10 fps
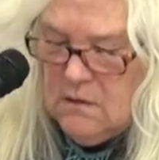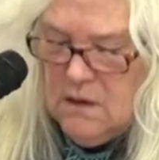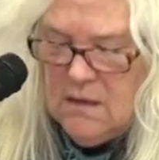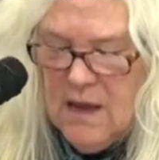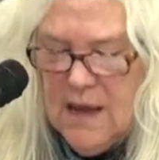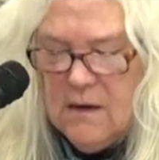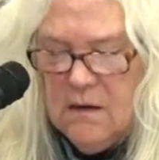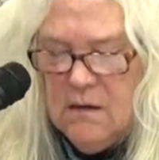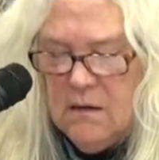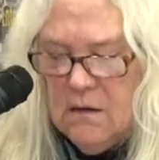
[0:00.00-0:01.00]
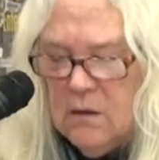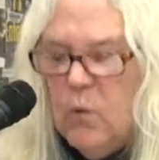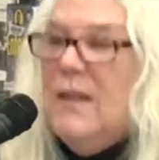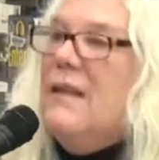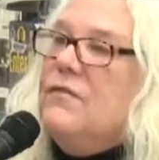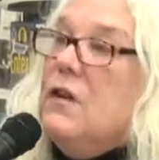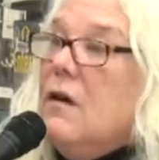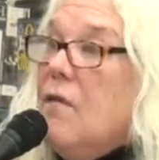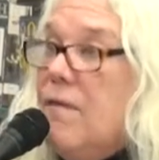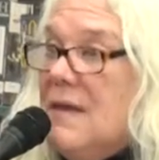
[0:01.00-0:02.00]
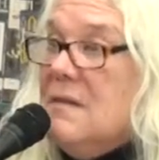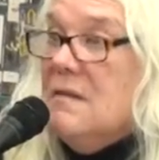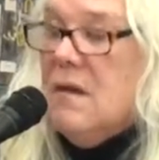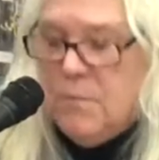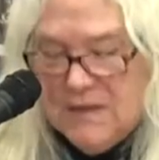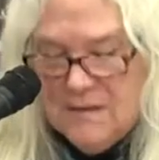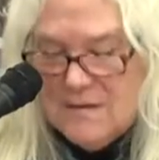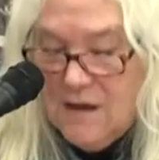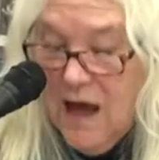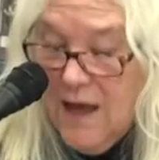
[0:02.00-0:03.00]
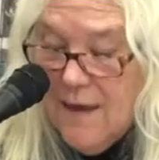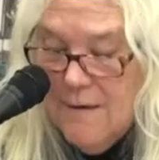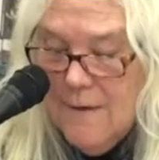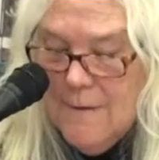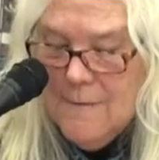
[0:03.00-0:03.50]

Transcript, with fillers: And then we lifted our faces up to the sky,